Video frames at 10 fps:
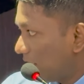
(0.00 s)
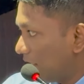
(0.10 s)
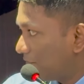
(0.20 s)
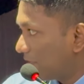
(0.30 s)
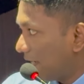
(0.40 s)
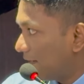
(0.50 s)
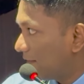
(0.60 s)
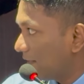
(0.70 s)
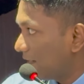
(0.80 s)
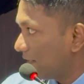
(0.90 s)
left
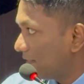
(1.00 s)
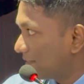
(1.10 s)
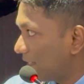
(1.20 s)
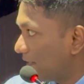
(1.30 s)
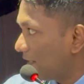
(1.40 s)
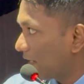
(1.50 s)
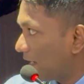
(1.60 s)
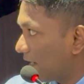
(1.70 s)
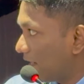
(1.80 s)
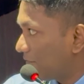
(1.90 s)
anterior descending
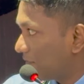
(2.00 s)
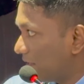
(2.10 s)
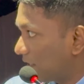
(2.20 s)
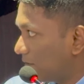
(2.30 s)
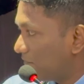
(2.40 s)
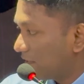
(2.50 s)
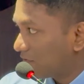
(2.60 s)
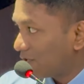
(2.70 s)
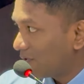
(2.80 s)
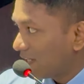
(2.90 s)
and left
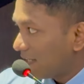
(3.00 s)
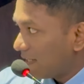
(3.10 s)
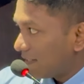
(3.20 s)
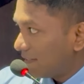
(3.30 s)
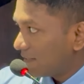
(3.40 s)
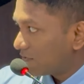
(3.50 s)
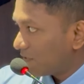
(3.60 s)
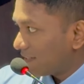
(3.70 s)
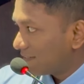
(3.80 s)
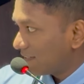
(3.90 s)
circumflex. So this
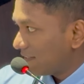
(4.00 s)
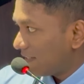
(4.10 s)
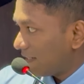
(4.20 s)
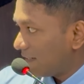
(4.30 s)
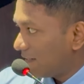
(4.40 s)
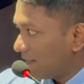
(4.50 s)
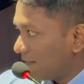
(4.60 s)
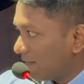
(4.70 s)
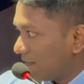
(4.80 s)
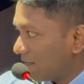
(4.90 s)
runs in the
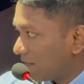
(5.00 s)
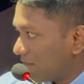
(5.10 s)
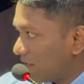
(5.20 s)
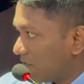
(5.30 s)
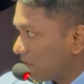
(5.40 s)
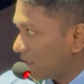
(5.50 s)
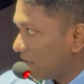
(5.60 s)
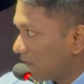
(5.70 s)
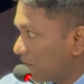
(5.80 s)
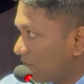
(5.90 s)
anterior
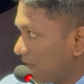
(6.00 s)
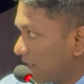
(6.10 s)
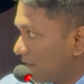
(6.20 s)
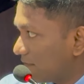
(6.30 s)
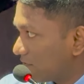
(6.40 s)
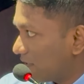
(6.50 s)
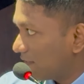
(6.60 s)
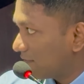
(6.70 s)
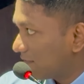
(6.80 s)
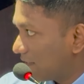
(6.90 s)
interventricular groove, and this
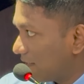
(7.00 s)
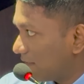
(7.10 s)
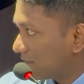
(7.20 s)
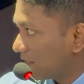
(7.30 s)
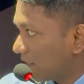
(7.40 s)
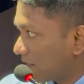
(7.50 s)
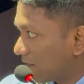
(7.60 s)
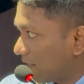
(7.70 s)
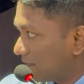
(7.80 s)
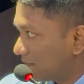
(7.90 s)
runs
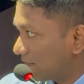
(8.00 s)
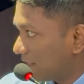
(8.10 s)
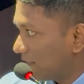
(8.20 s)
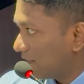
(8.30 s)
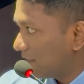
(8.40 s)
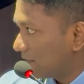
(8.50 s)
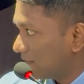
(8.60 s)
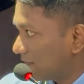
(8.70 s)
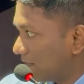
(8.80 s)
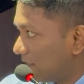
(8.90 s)
in the
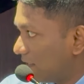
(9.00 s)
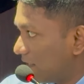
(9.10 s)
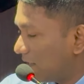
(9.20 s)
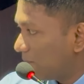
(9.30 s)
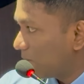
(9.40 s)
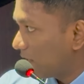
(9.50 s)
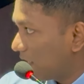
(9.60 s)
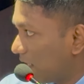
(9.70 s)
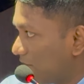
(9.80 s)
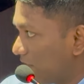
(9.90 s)
uh,
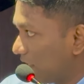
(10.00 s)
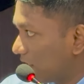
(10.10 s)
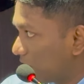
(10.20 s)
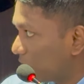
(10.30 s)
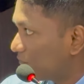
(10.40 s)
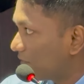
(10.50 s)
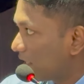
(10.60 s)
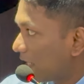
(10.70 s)
AV groove,